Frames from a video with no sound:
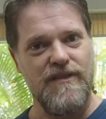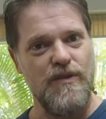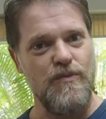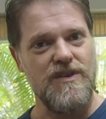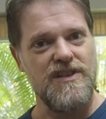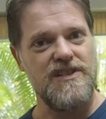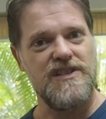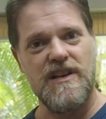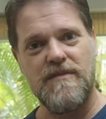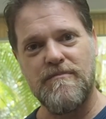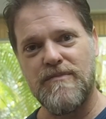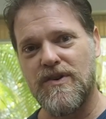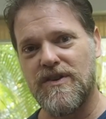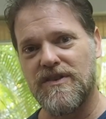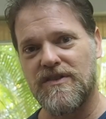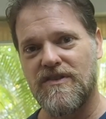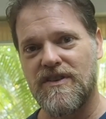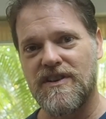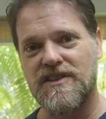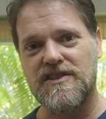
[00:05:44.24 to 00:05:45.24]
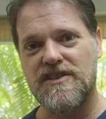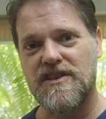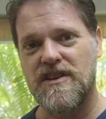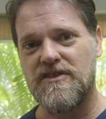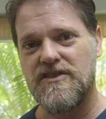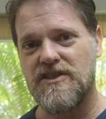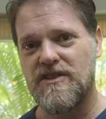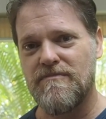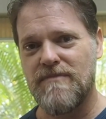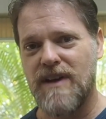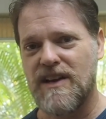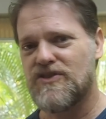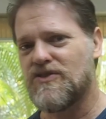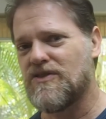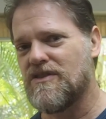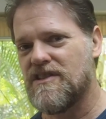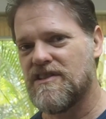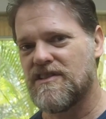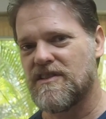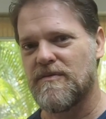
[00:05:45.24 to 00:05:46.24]
If you want to see more Greg's Kitchen, make
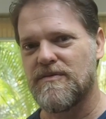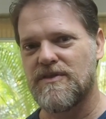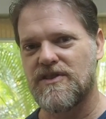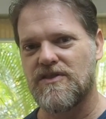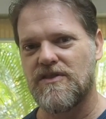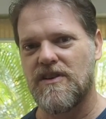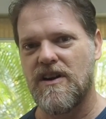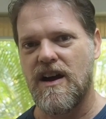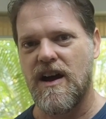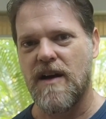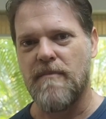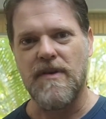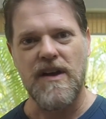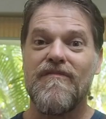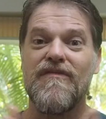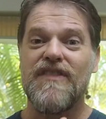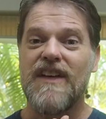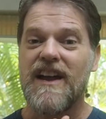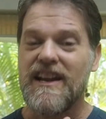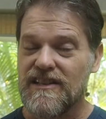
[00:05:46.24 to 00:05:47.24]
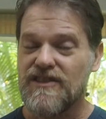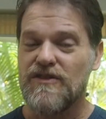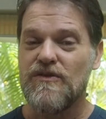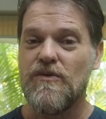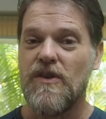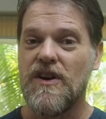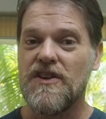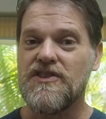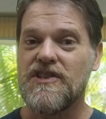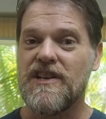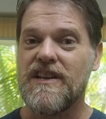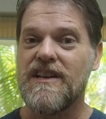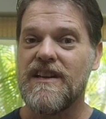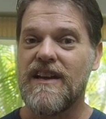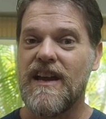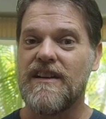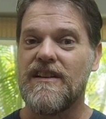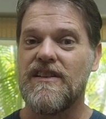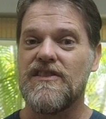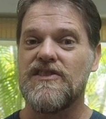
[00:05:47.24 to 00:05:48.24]
sure you subscribe. Thanks for
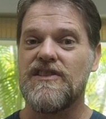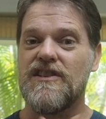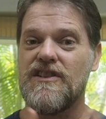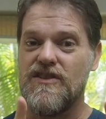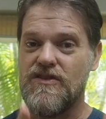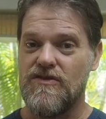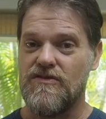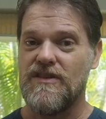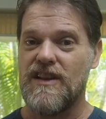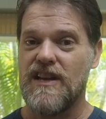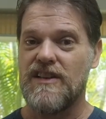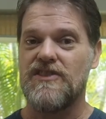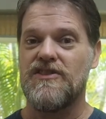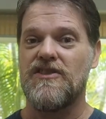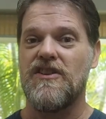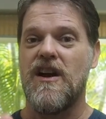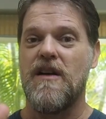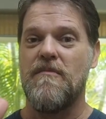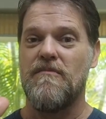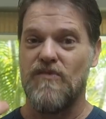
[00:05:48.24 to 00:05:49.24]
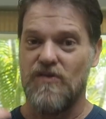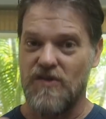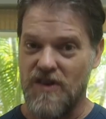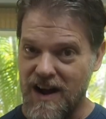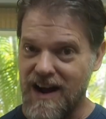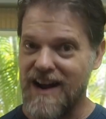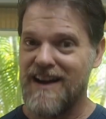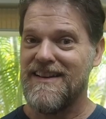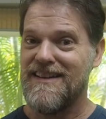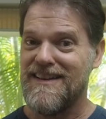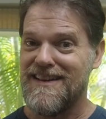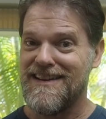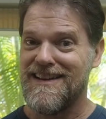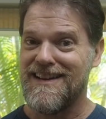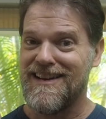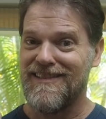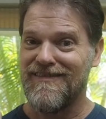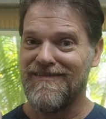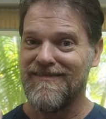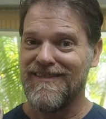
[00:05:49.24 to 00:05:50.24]
watching, and I'll see you next time right
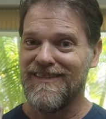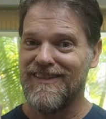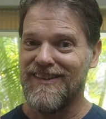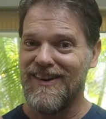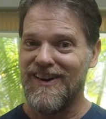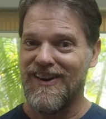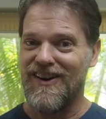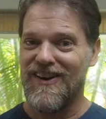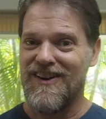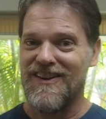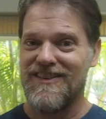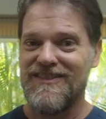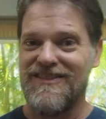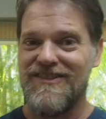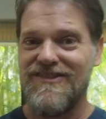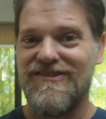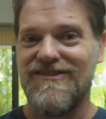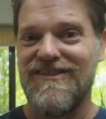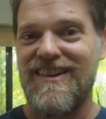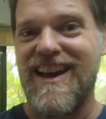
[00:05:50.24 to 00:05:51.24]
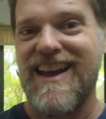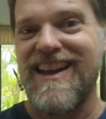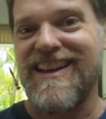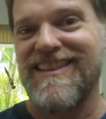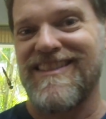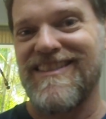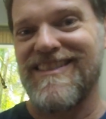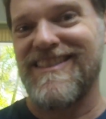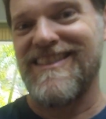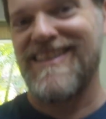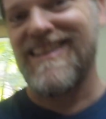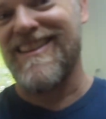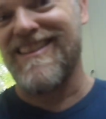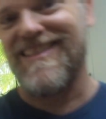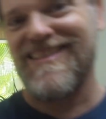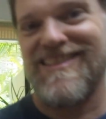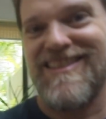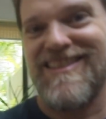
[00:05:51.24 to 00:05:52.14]
here on Greg's Kitchen.